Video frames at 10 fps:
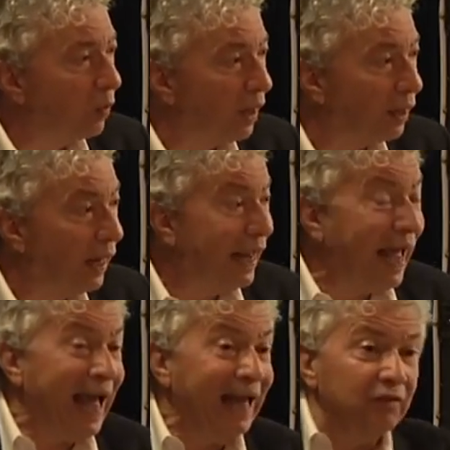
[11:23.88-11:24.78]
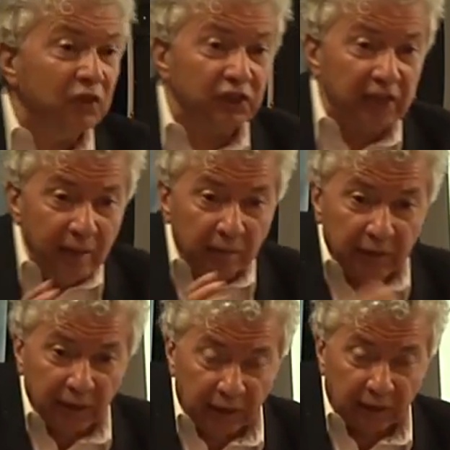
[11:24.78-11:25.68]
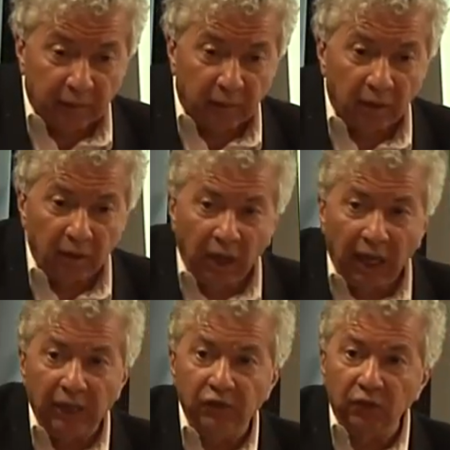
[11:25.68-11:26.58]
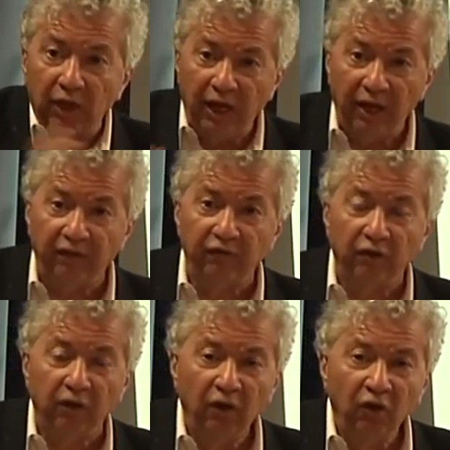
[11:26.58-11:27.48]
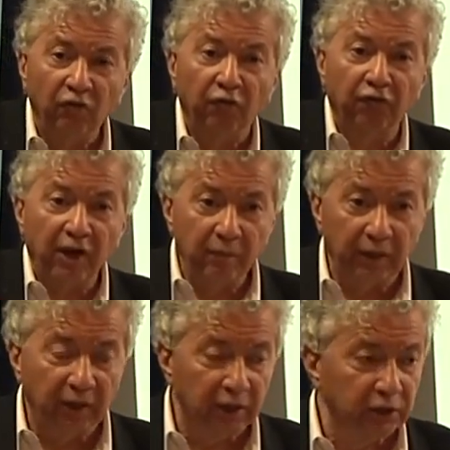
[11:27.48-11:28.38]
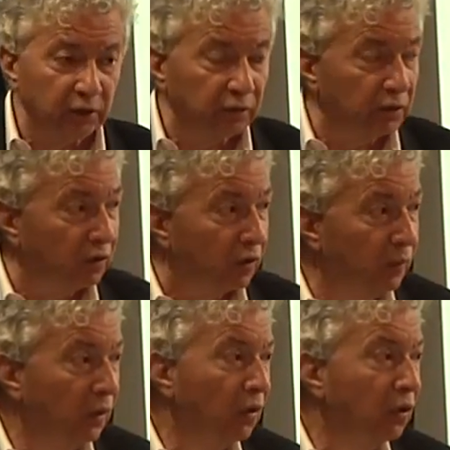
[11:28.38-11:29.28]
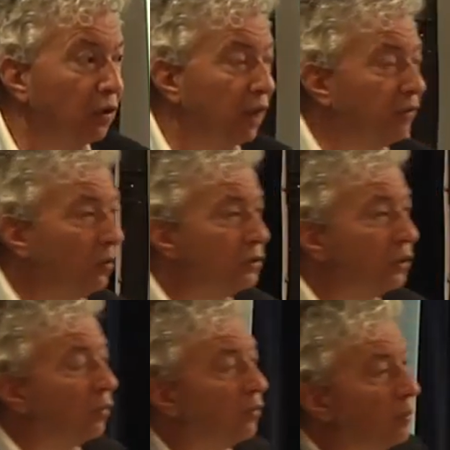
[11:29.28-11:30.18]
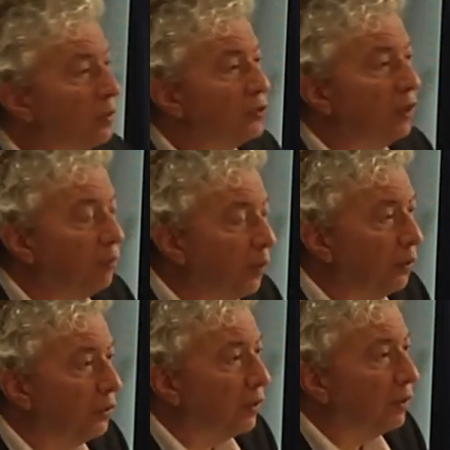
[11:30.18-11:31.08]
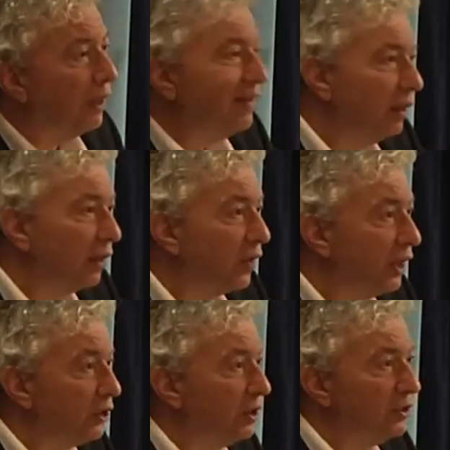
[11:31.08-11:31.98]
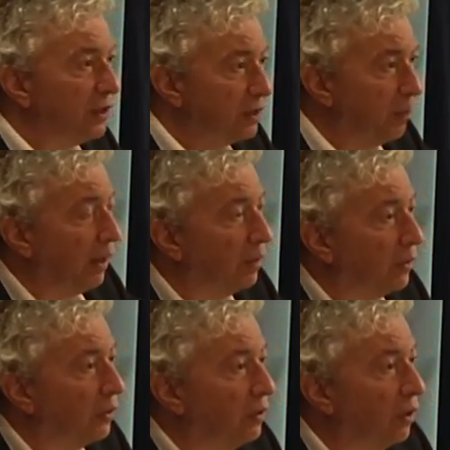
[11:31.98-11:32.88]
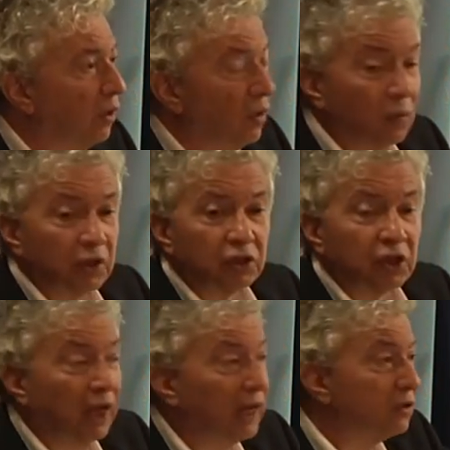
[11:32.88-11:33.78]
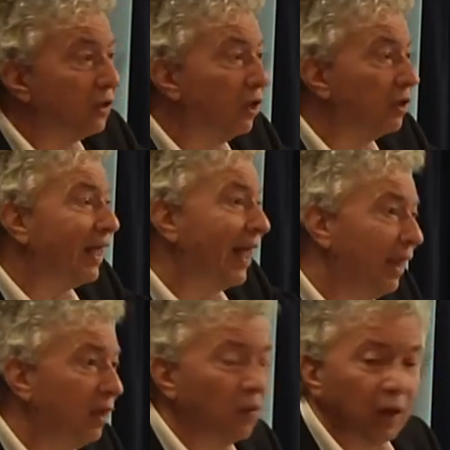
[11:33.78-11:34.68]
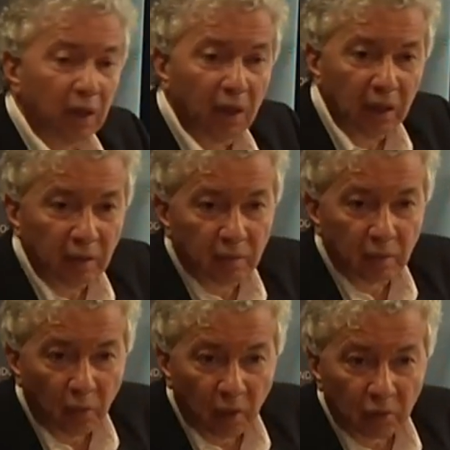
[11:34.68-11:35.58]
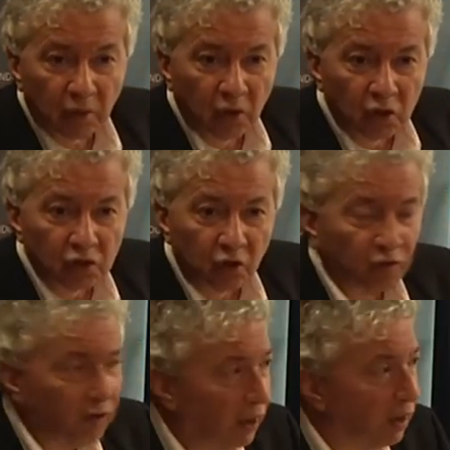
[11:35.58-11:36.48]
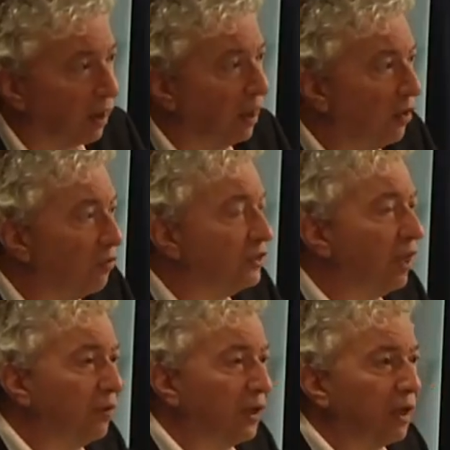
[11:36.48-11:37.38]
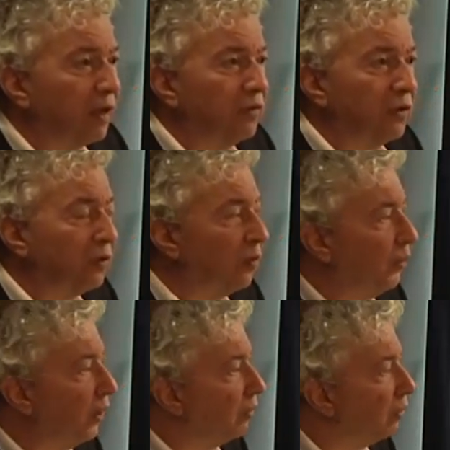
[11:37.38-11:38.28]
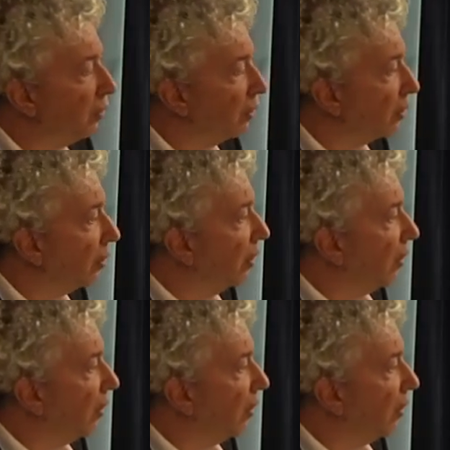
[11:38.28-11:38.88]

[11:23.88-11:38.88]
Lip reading: where, at the same time as you have the fragmentation of Europe, you have also the most important integrationist experiment which has occurred anywhere in the world so far. Something like the European Union,